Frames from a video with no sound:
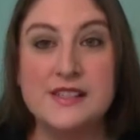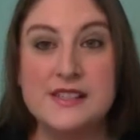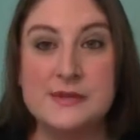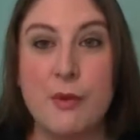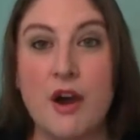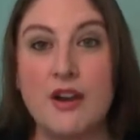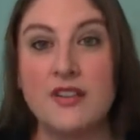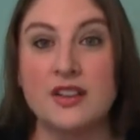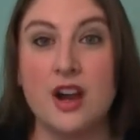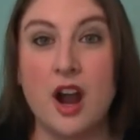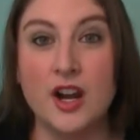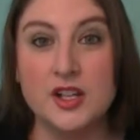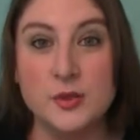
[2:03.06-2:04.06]
spot of the
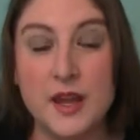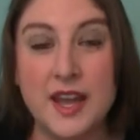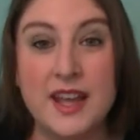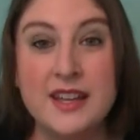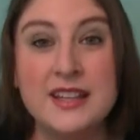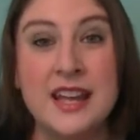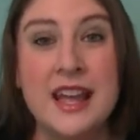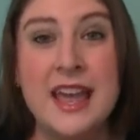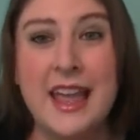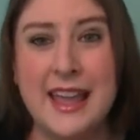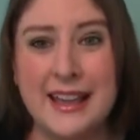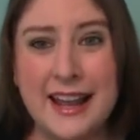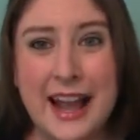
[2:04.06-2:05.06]
car you hit,
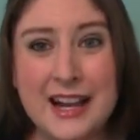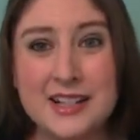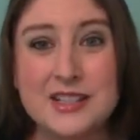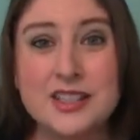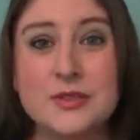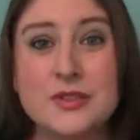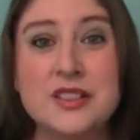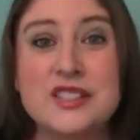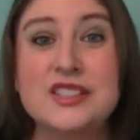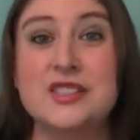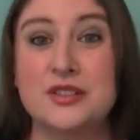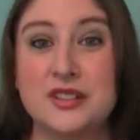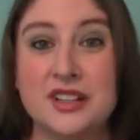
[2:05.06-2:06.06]
it could actually really
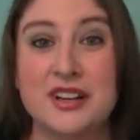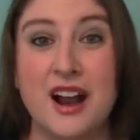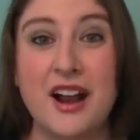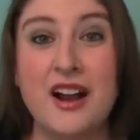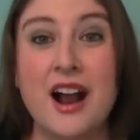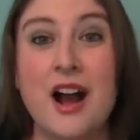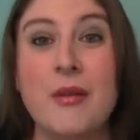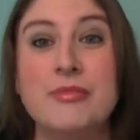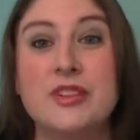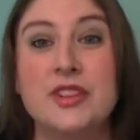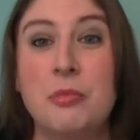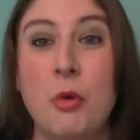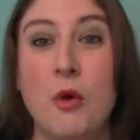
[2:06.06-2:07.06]
screw your car up to
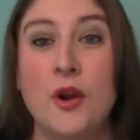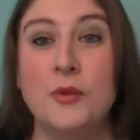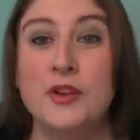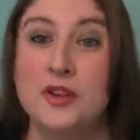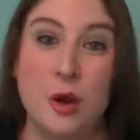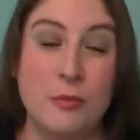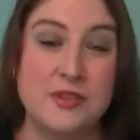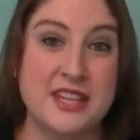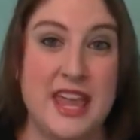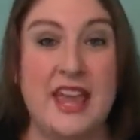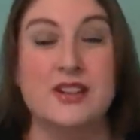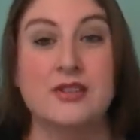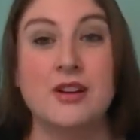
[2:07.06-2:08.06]
the point where you almost
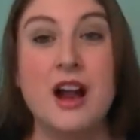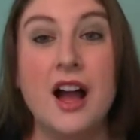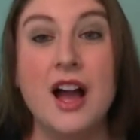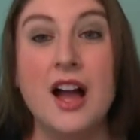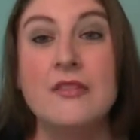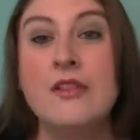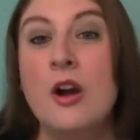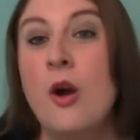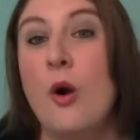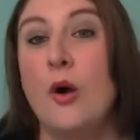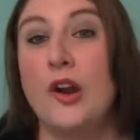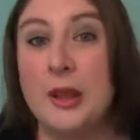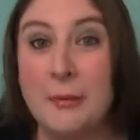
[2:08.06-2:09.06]
can't drive
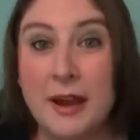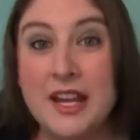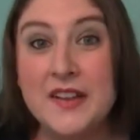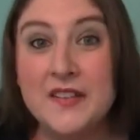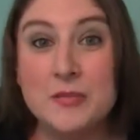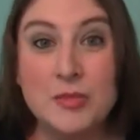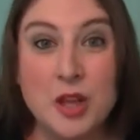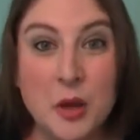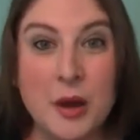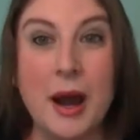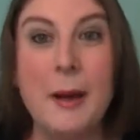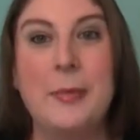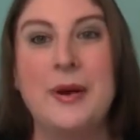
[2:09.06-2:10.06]
or you might even blow
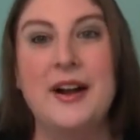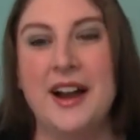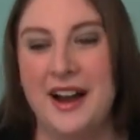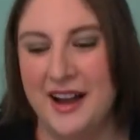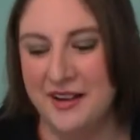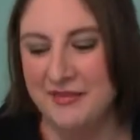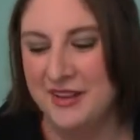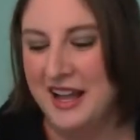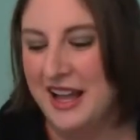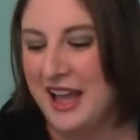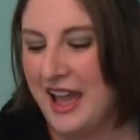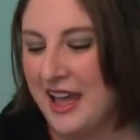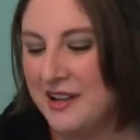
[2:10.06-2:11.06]
up. Um,
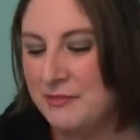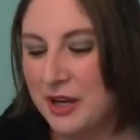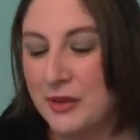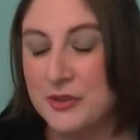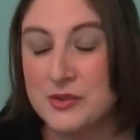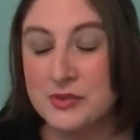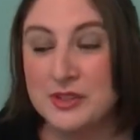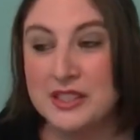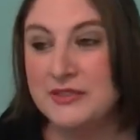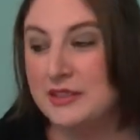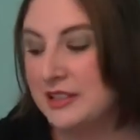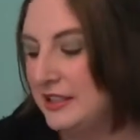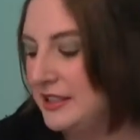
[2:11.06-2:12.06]
and But it was really,
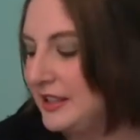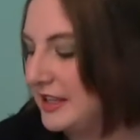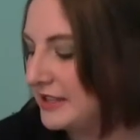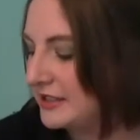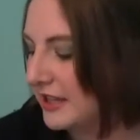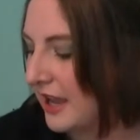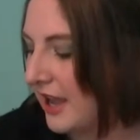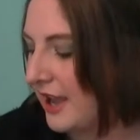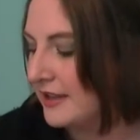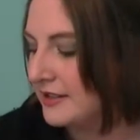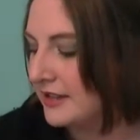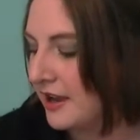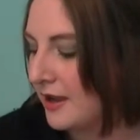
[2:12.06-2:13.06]
really neat
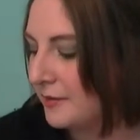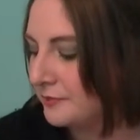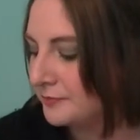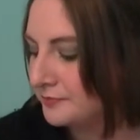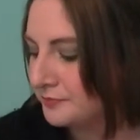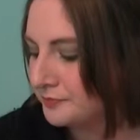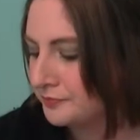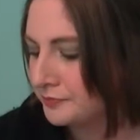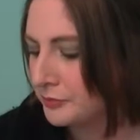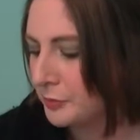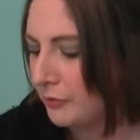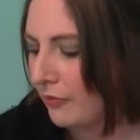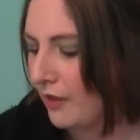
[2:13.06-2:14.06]
and um,
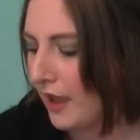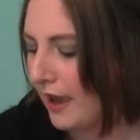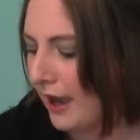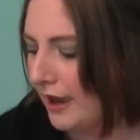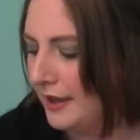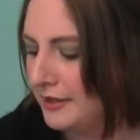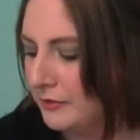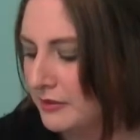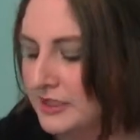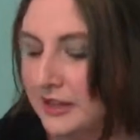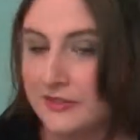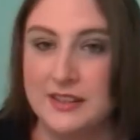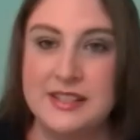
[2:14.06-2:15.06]
I would
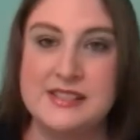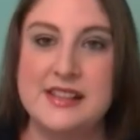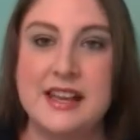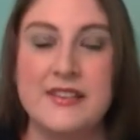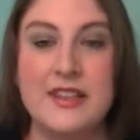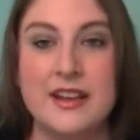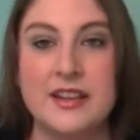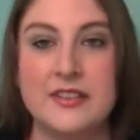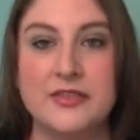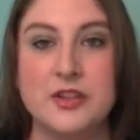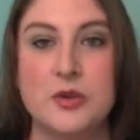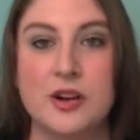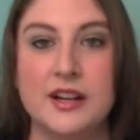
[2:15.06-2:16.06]
definitely say that if
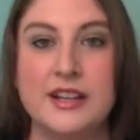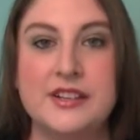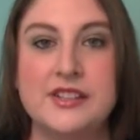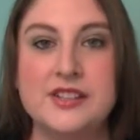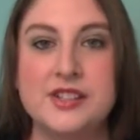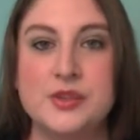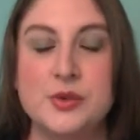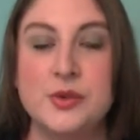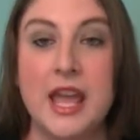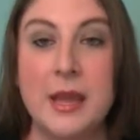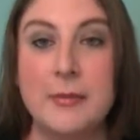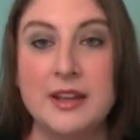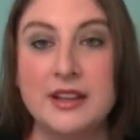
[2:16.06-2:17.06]
you are into
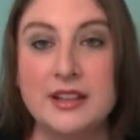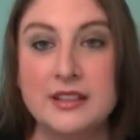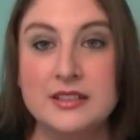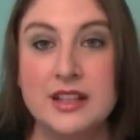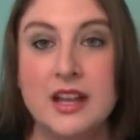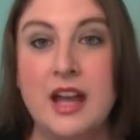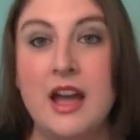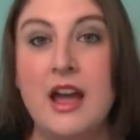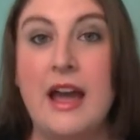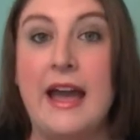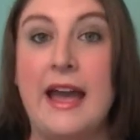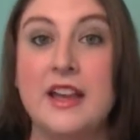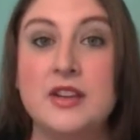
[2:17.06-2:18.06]
gaming
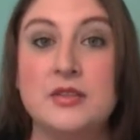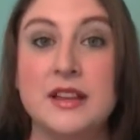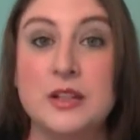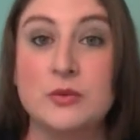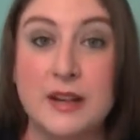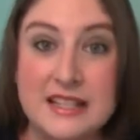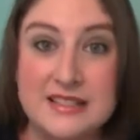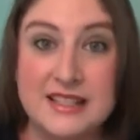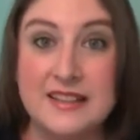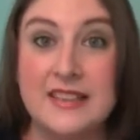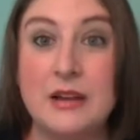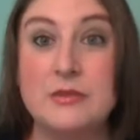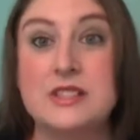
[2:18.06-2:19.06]
and you like
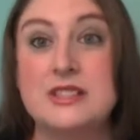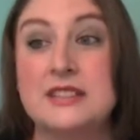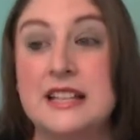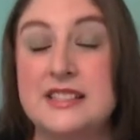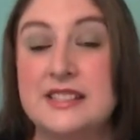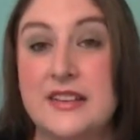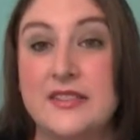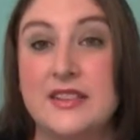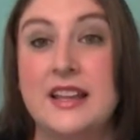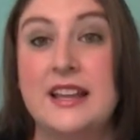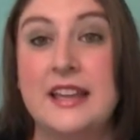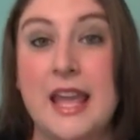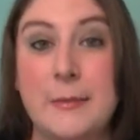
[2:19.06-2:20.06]
racing, that was that's definitely
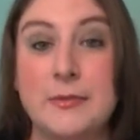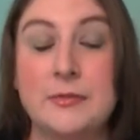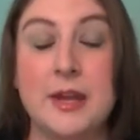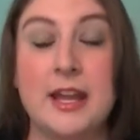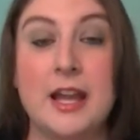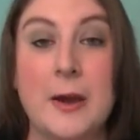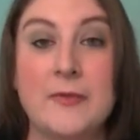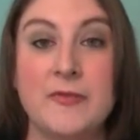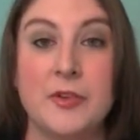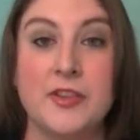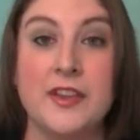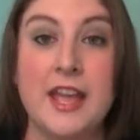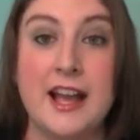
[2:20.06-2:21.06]
a game to pick up
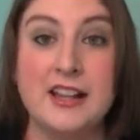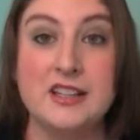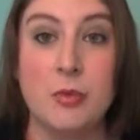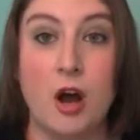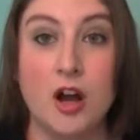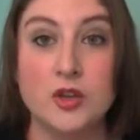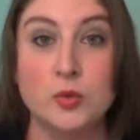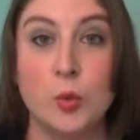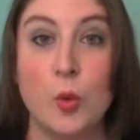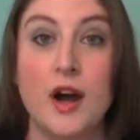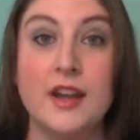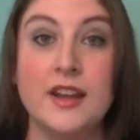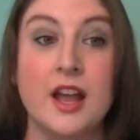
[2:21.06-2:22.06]
for the Xbox
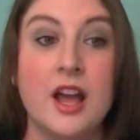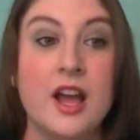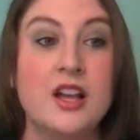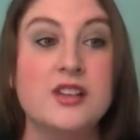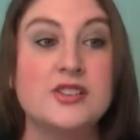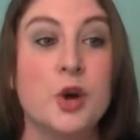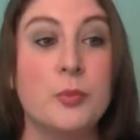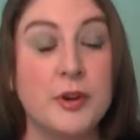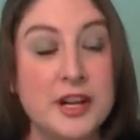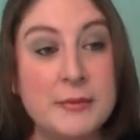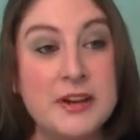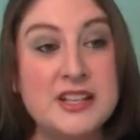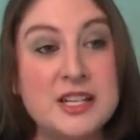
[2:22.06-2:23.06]
One. So pretty
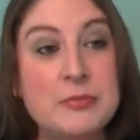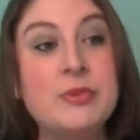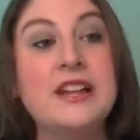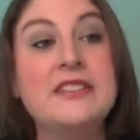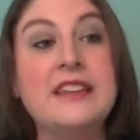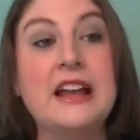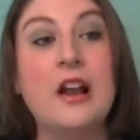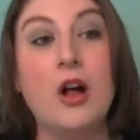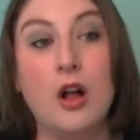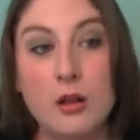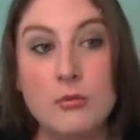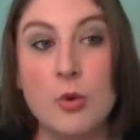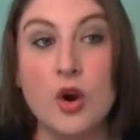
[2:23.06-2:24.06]
much you played that
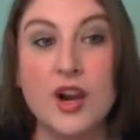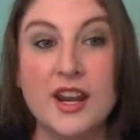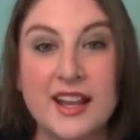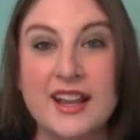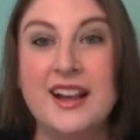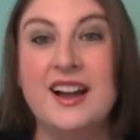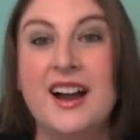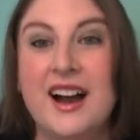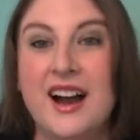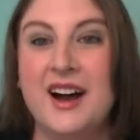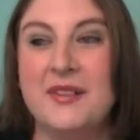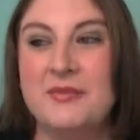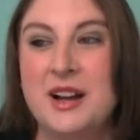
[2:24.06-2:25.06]
all morning.
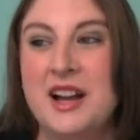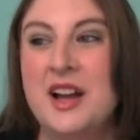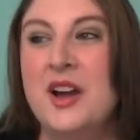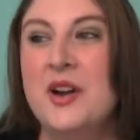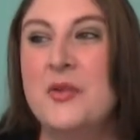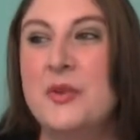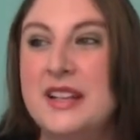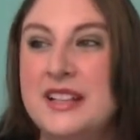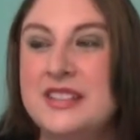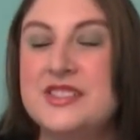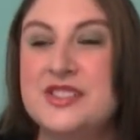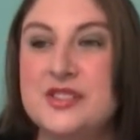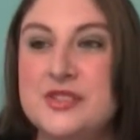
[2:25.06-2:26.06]
Um, we
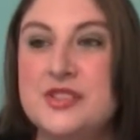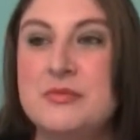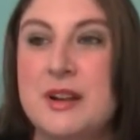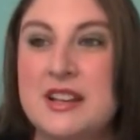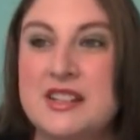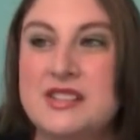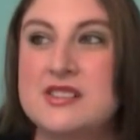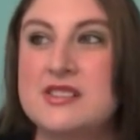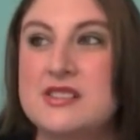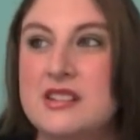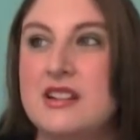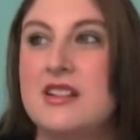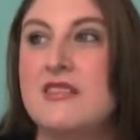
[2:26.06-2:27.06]
didn't do too much
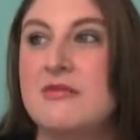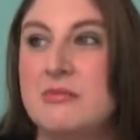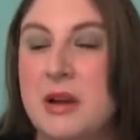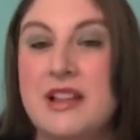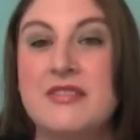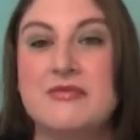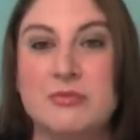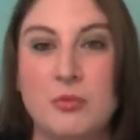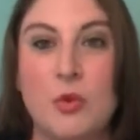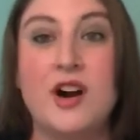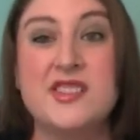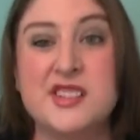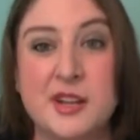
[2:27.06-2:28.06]
but
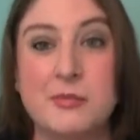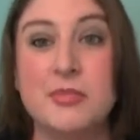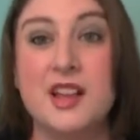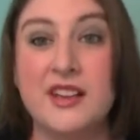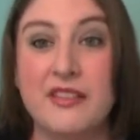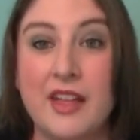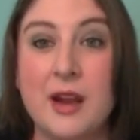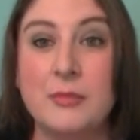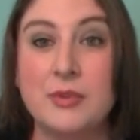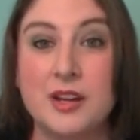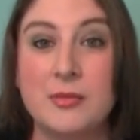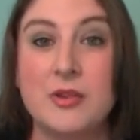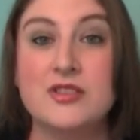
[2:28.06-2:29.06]
watch him play that
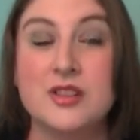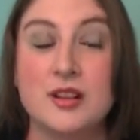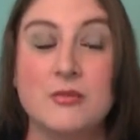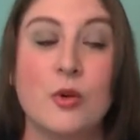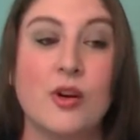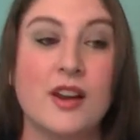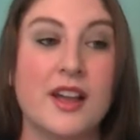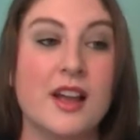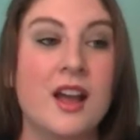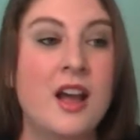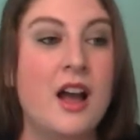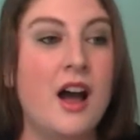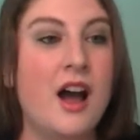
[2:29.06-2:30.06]
pretty much all morning.
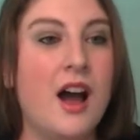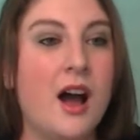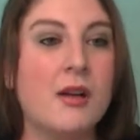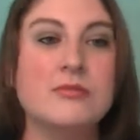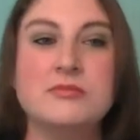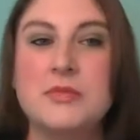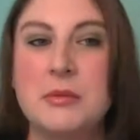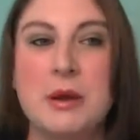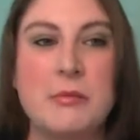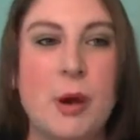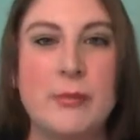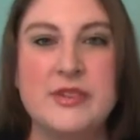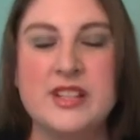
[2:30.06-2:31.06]
Um, me and my
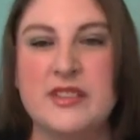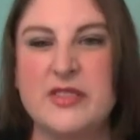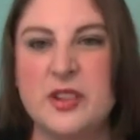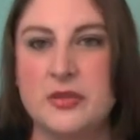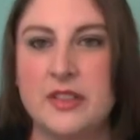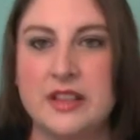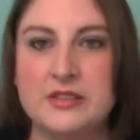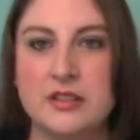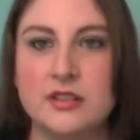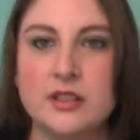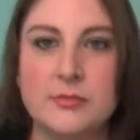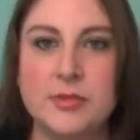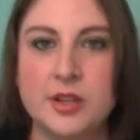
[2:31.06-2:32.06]
mom did a few things on the
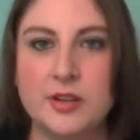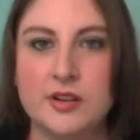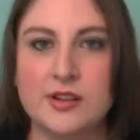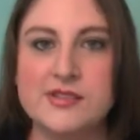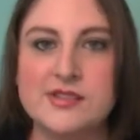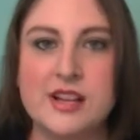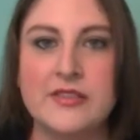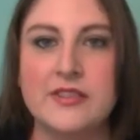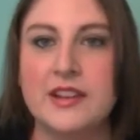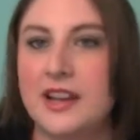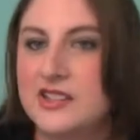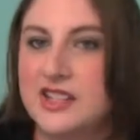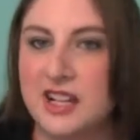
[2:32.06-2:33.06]
computer and stuff and
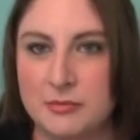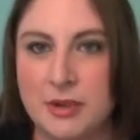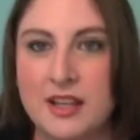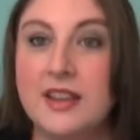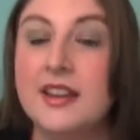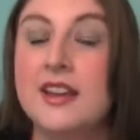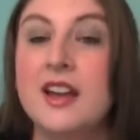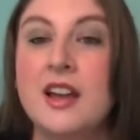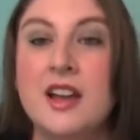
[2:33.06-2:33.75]
I checked my like